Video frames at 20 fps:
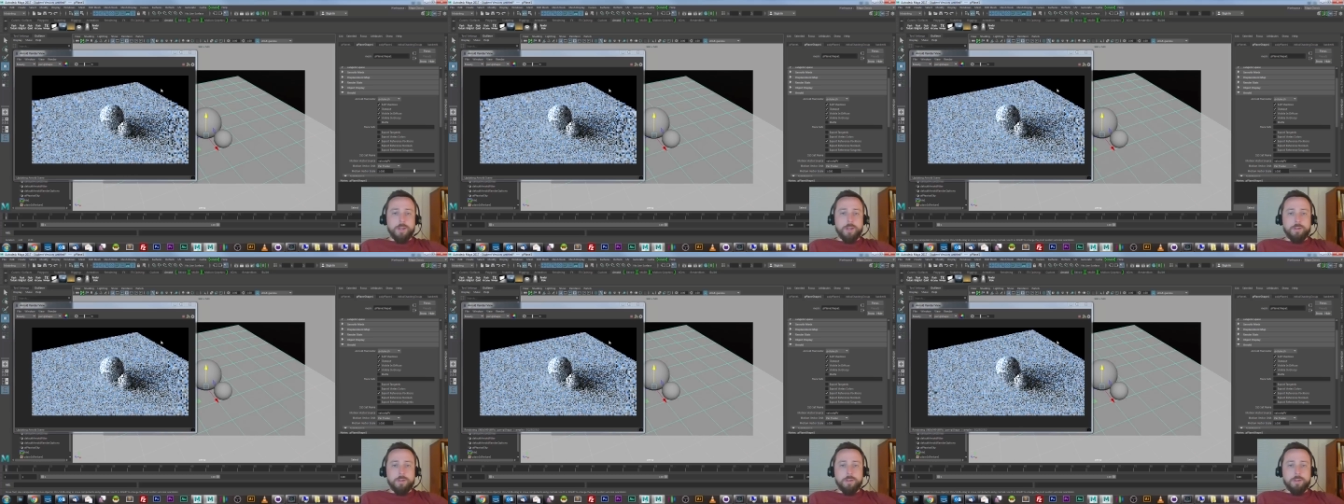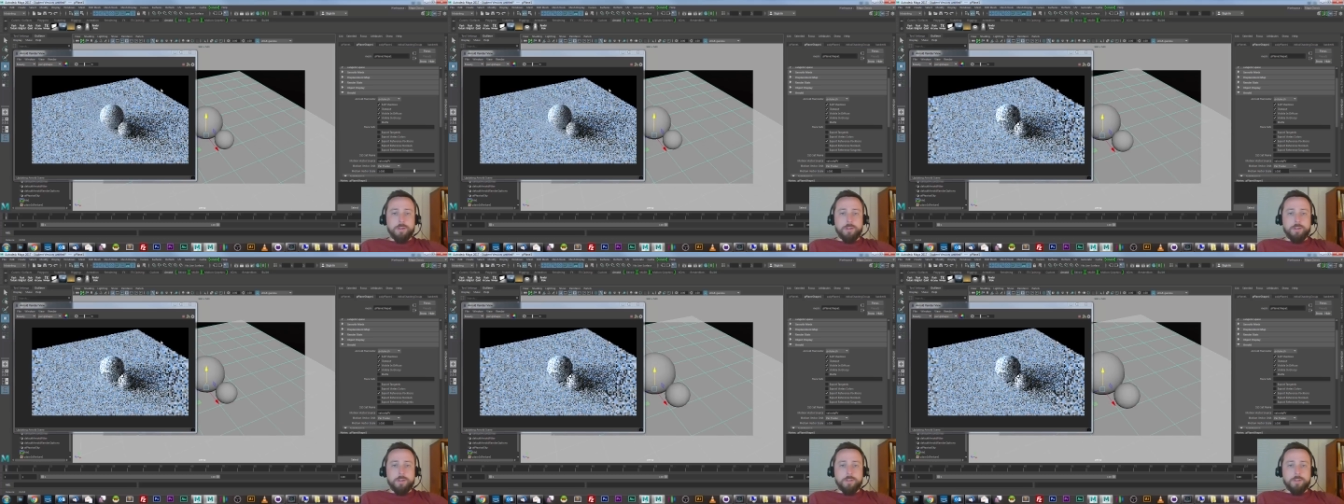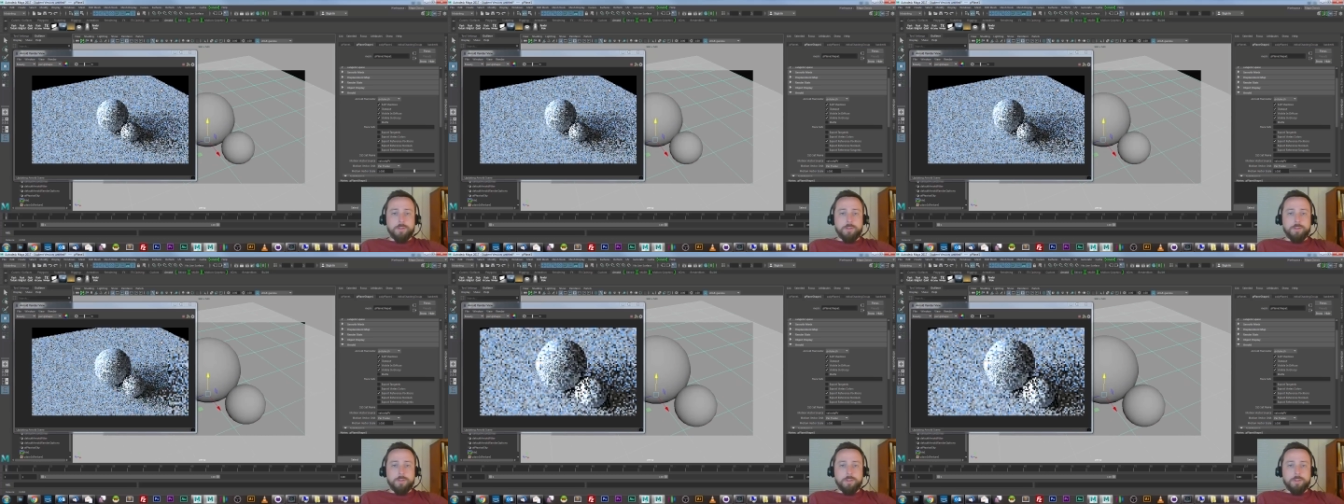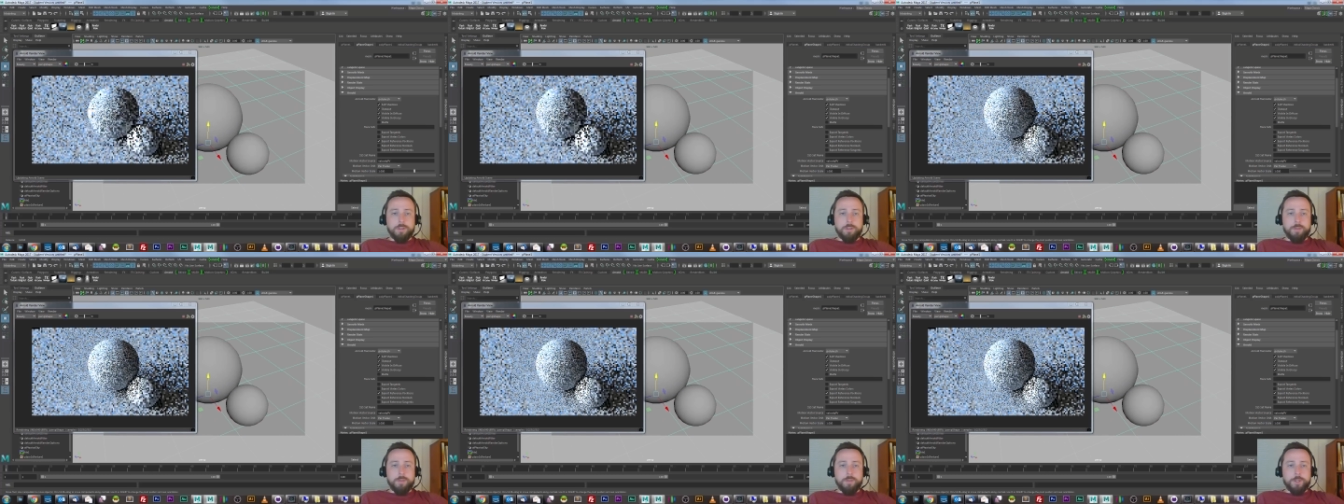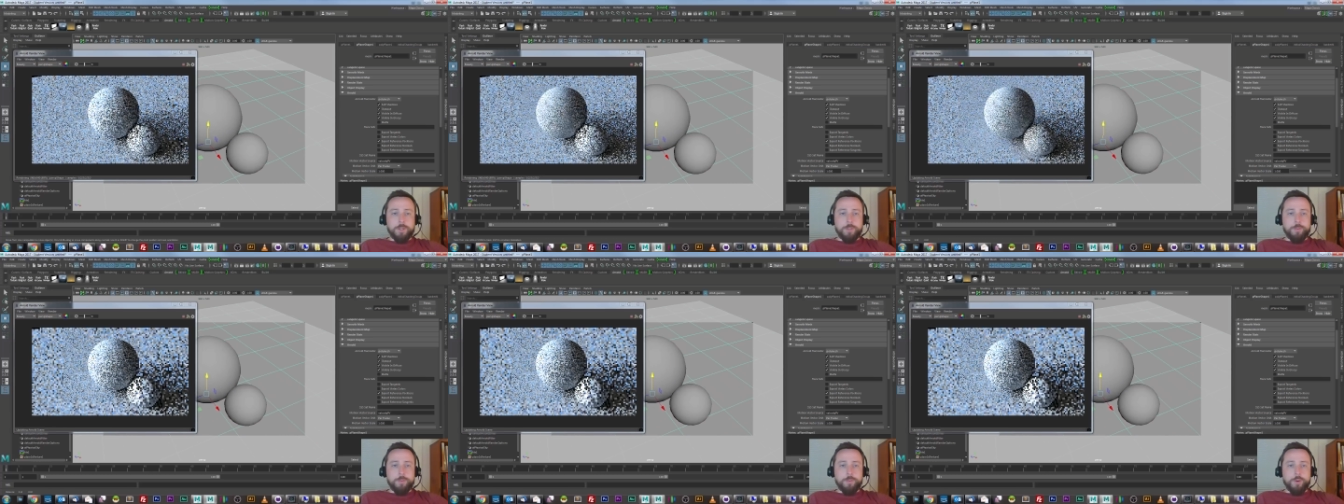get a
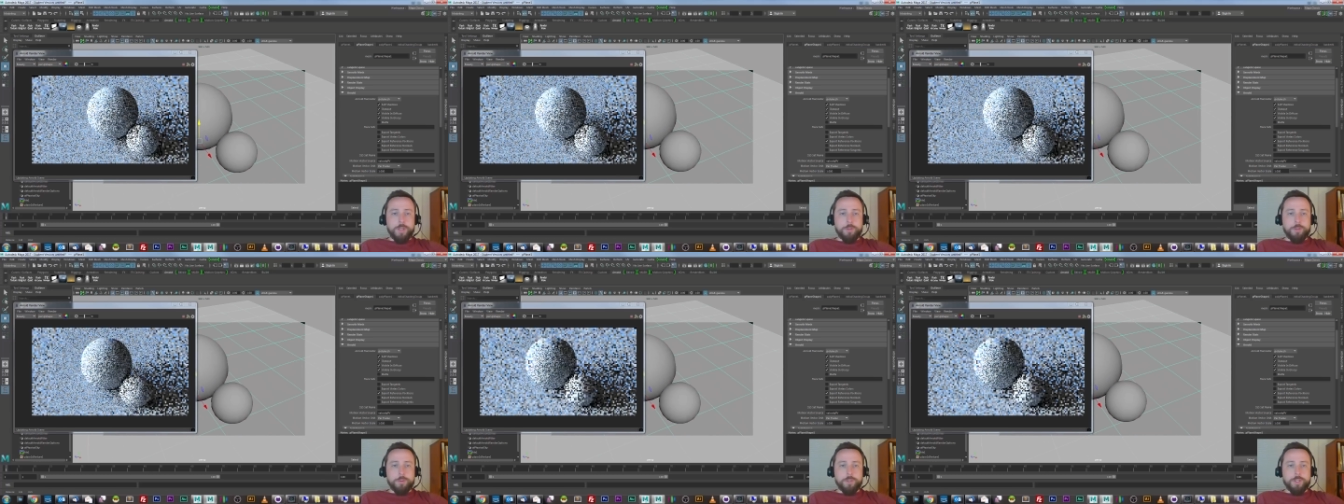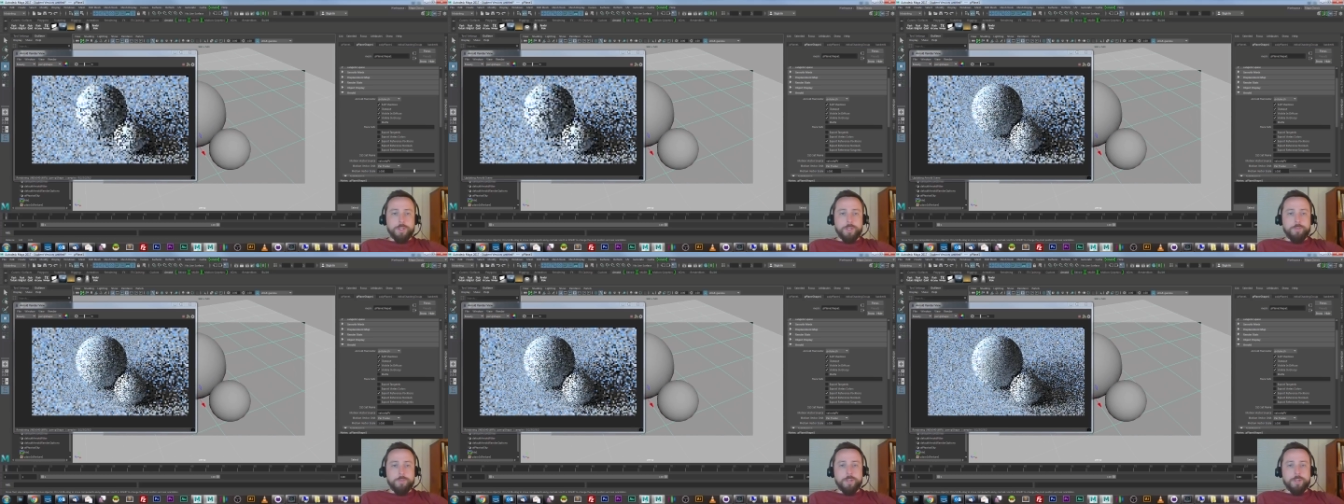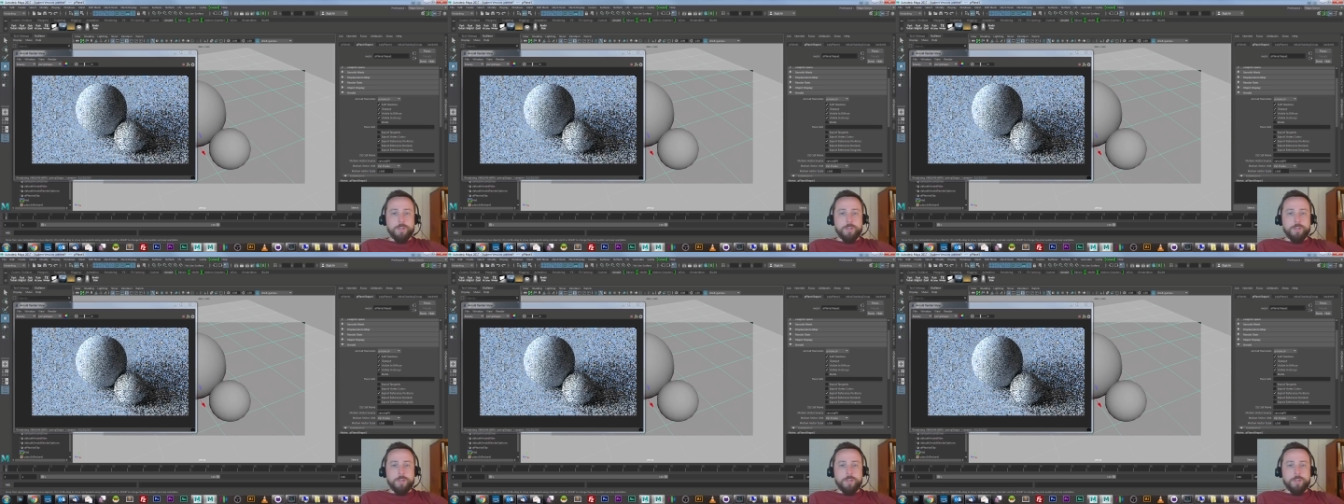much more interesting,